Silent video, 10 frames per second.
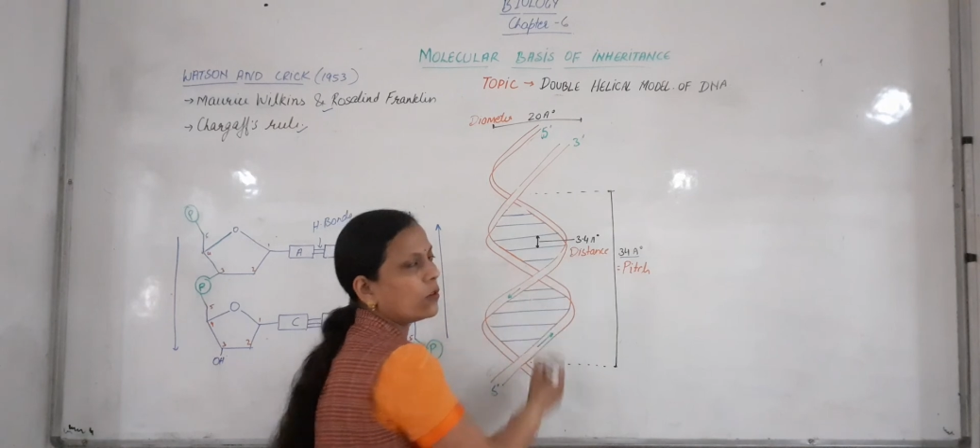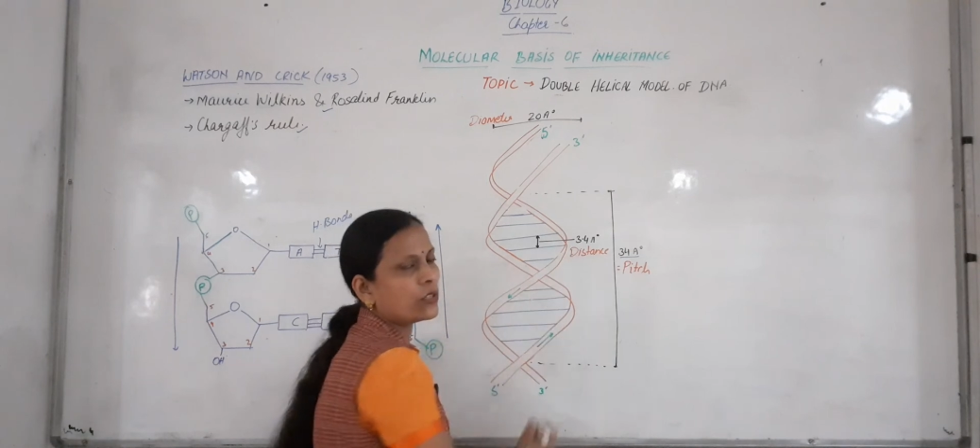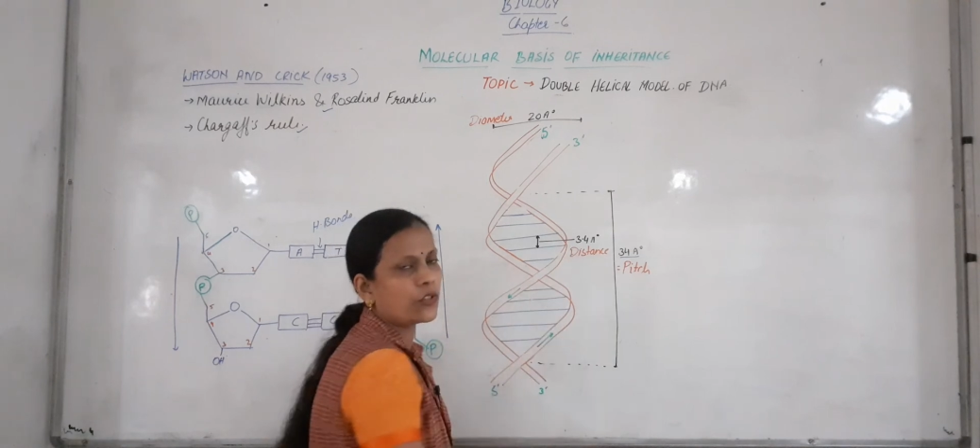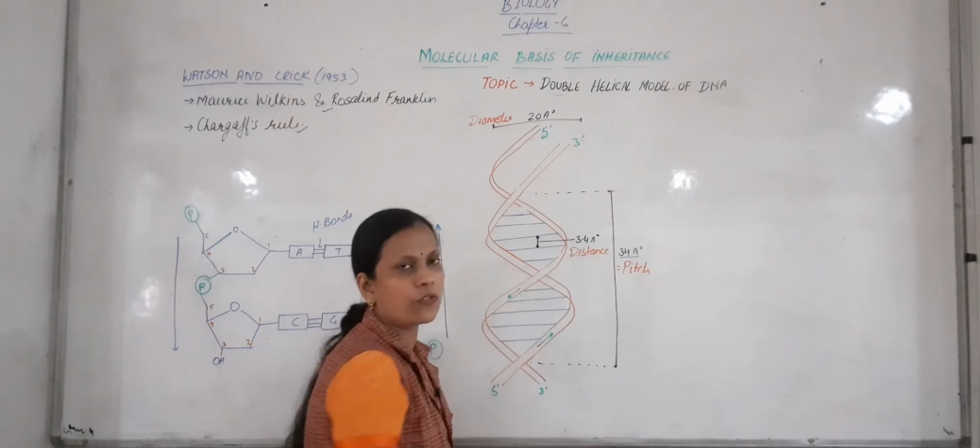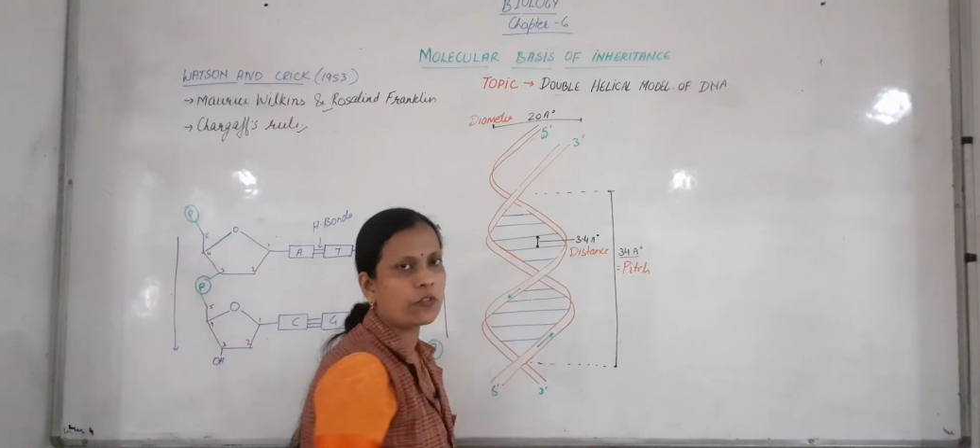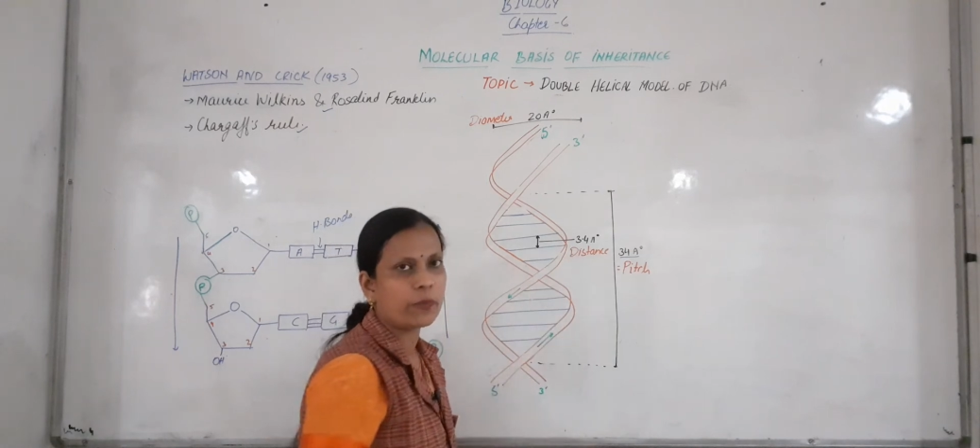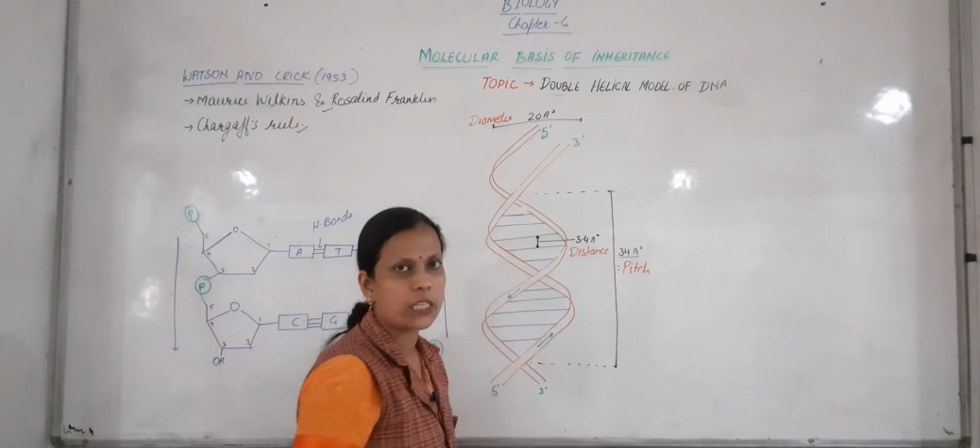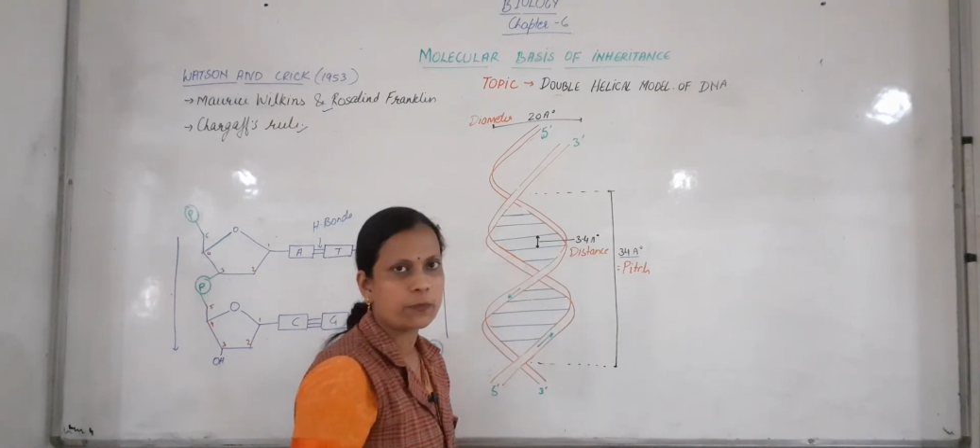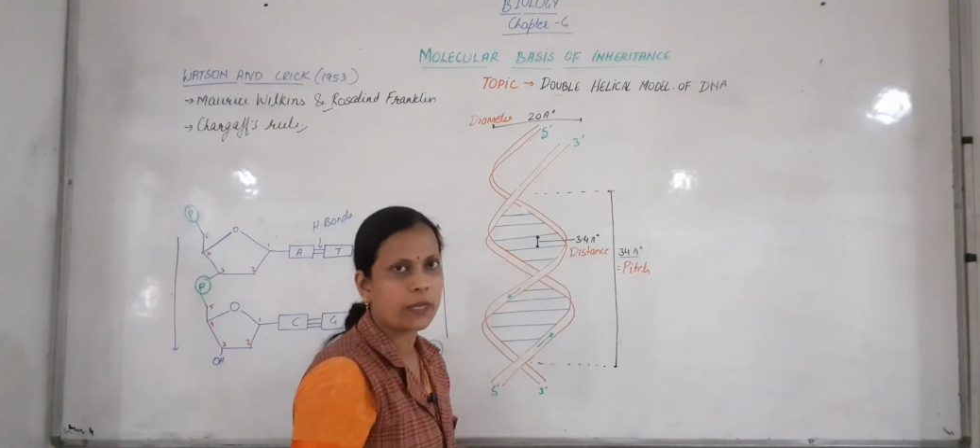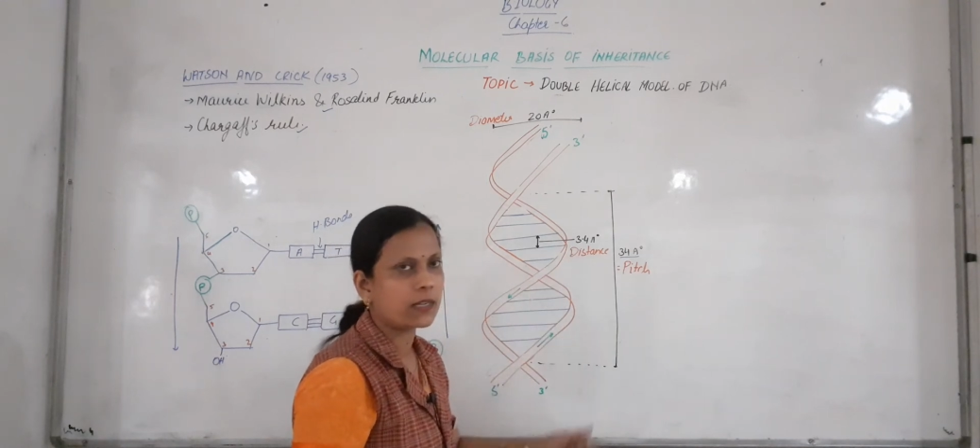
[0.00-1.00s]
consecutive
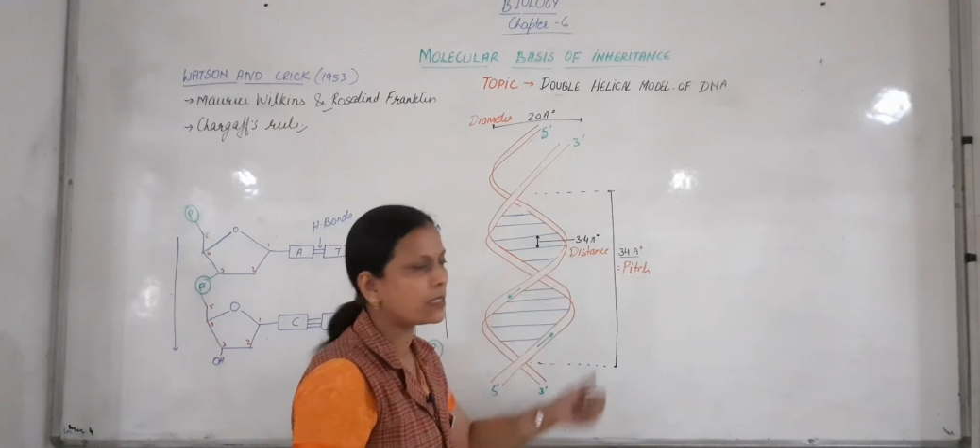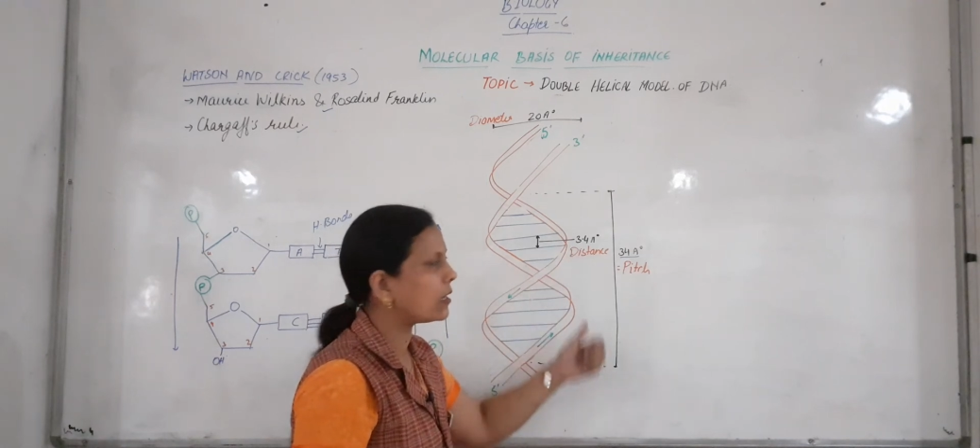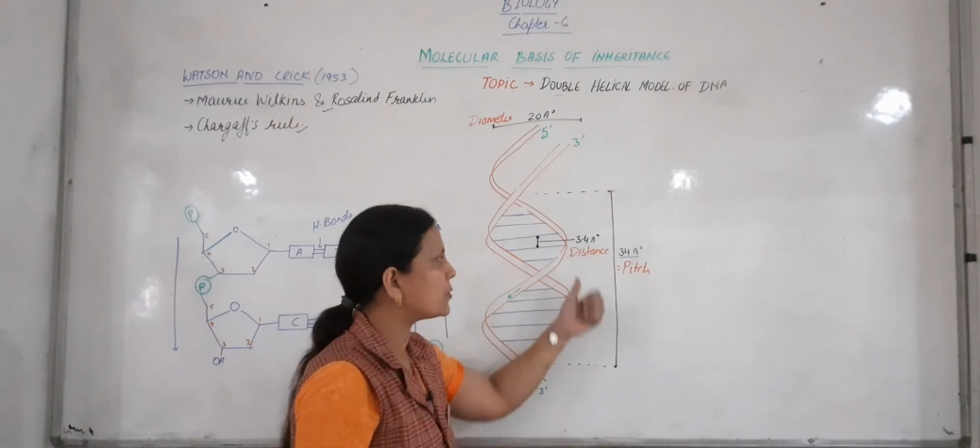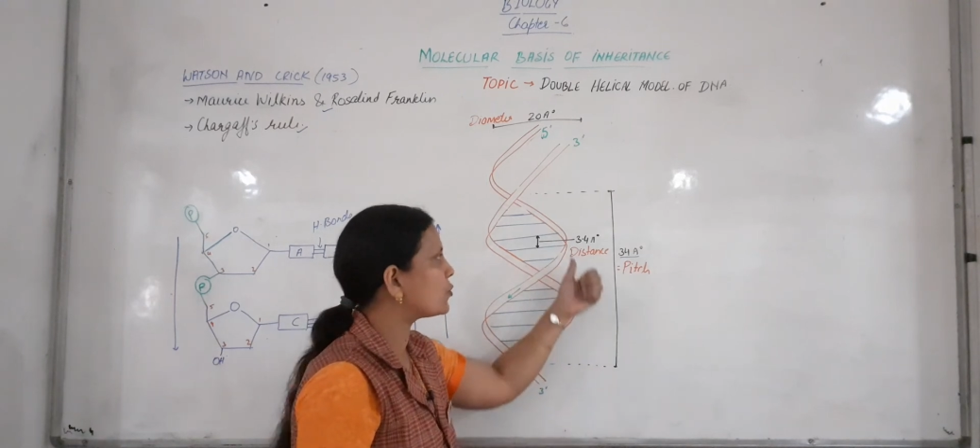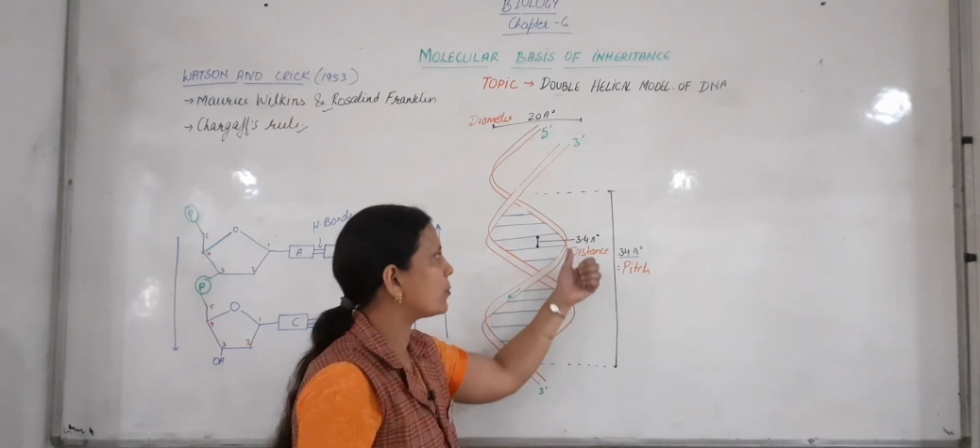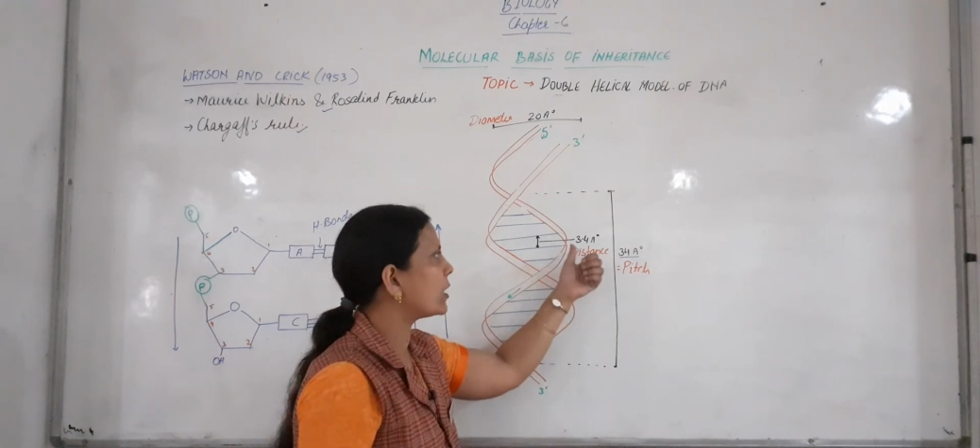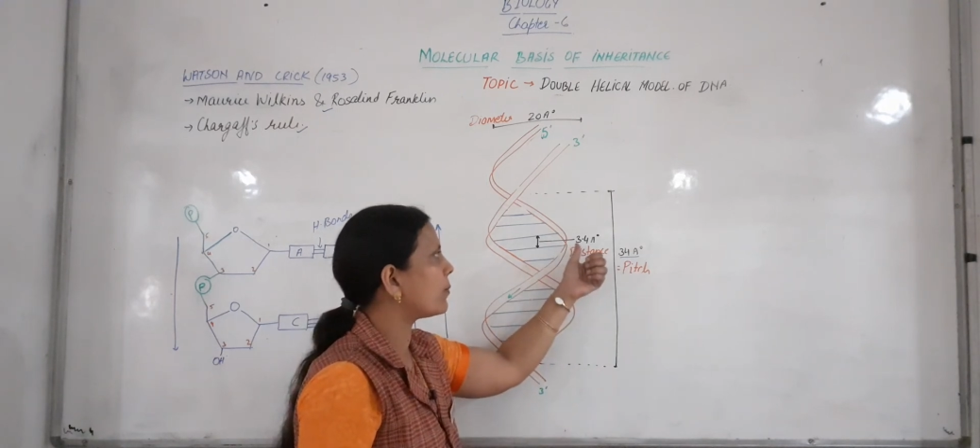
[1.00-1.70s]
base pairs comes to be